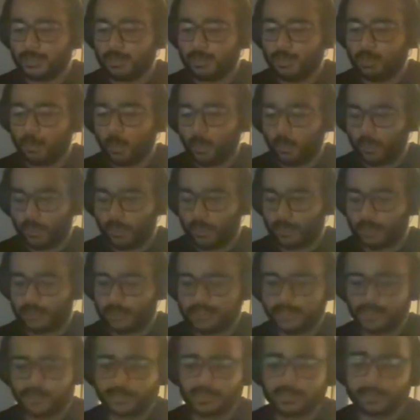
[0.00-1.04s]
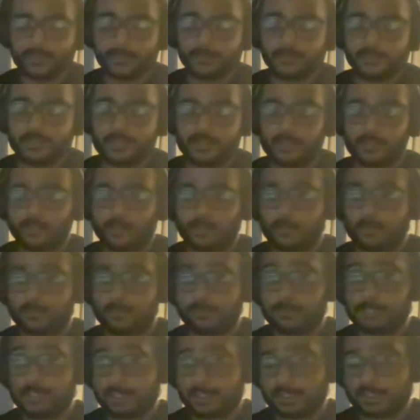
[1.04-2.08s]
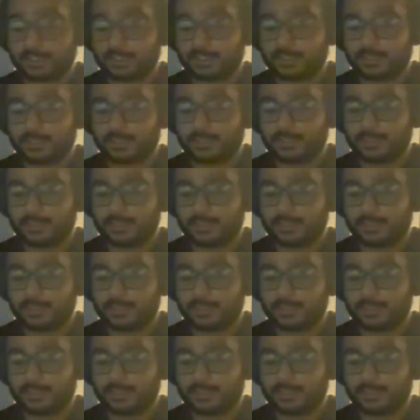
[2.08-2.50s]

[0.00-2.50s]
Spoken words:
what does the community want first.